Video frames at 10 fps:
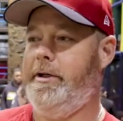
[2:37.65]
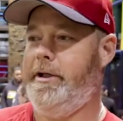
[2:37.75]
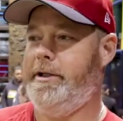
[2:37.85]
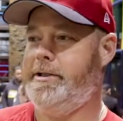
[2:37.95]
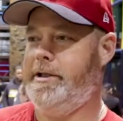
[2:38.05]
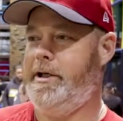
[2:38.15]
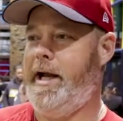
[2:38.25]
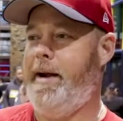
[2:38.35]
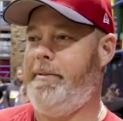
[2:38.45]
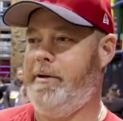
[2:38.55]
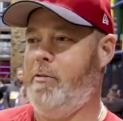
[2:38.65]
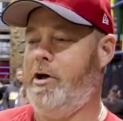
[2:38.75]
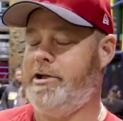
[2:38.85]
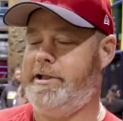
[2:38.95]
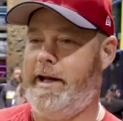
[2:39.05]
It's uh, happening
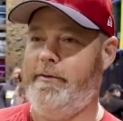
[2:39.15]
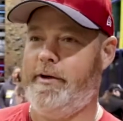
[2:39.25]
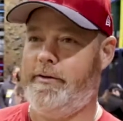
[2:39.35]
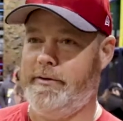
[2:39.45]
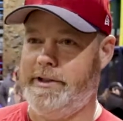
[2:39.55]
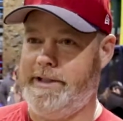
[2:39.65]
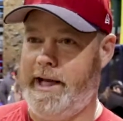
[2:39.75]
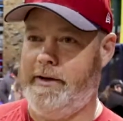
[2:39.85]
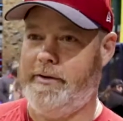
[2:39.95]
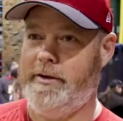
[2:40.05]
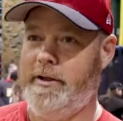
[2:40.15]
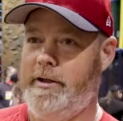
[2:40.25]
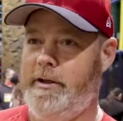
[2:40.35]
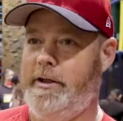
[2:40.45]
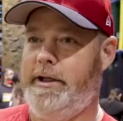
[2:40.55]
March 7th through the 10th
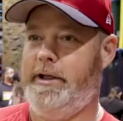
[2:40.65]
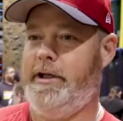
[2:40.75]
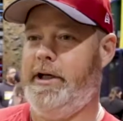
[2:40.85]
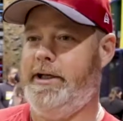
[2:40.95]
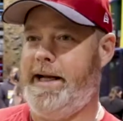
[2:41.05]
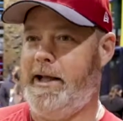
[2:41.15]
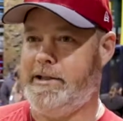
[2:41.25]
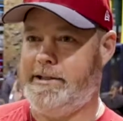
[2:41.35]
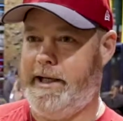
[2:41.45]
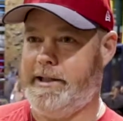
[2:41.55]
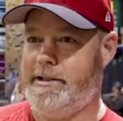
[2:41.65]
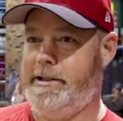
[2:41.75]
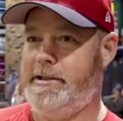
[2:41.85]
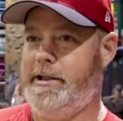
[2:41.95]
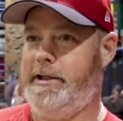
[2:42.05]
in uh, Dallas,
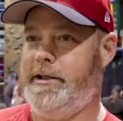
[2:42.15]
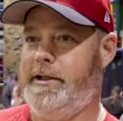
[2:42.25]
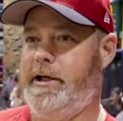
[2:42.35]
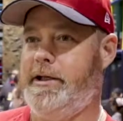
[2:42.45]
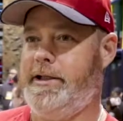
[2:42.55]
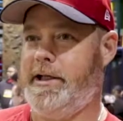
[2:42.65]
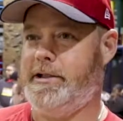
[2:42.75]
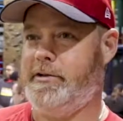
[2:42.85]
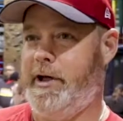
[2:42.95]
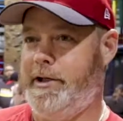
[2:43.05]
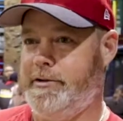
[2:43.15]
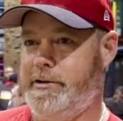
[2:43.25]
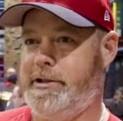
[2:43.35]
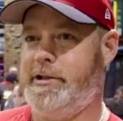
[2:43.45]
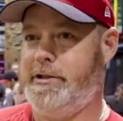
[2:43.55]
Texas at the uh, Texas
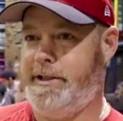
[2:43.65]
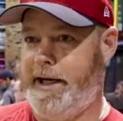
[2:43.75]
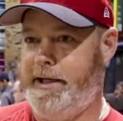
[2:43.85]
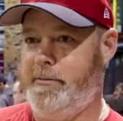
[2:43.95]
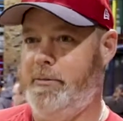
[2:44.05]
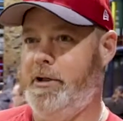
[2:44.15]
Rangers Stadium.